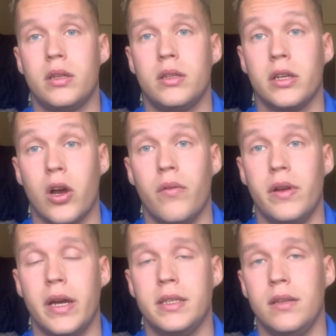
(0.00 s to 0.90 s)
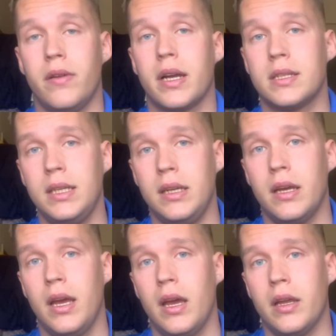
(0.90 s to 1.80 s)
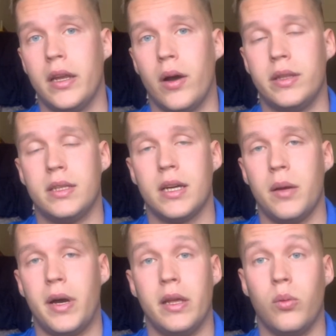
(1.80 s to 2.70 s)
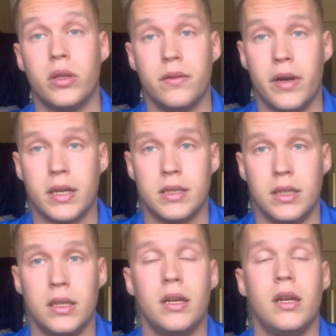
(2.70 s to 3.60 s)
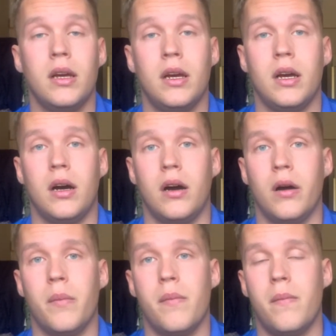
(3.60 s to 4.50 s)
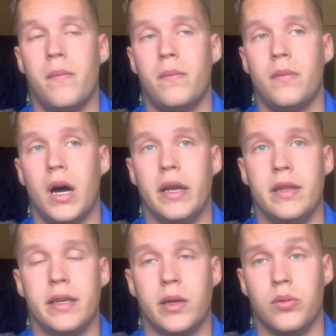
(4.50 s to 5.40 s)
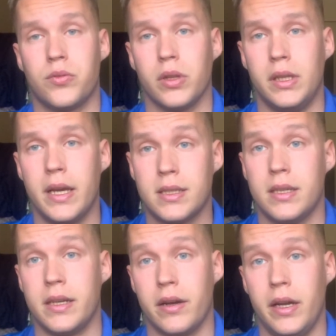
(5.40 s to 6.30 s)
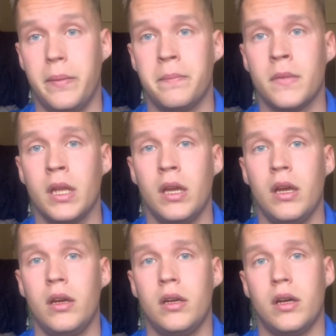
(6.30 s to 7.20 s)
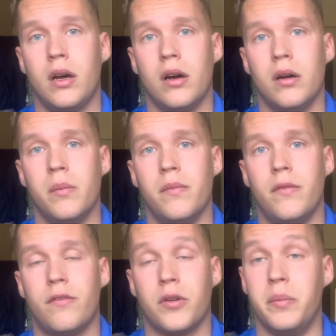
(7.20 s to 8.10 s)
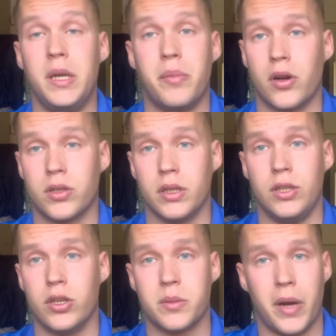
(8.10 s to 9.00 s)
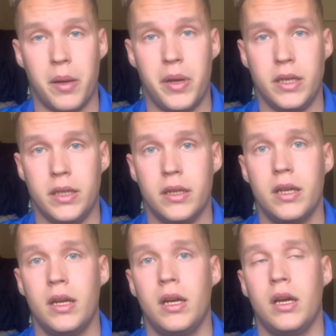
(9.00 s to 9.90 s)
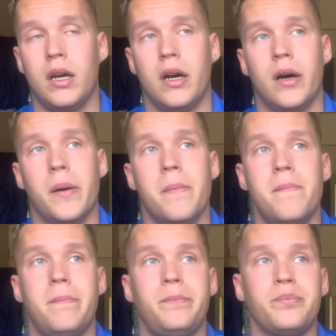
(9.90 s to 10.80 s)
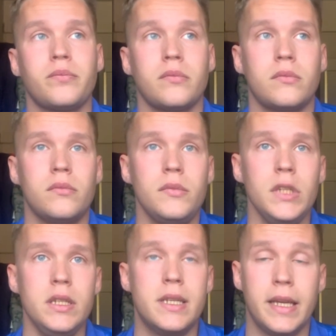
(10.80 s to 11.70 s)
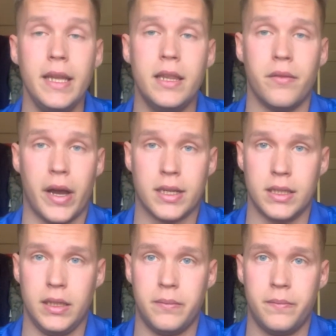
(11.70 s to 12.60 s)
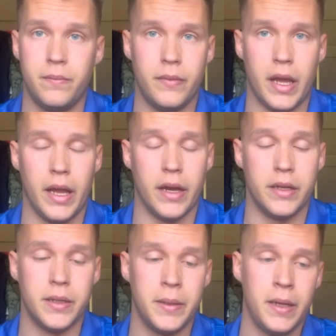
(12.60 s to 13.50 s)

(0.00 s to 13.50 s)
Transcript: COVID-19 vaccine. Now at the time I didn't want the vaccine. I didn't think it was really necessary for me personally, just my opinion, to get the vaccine. And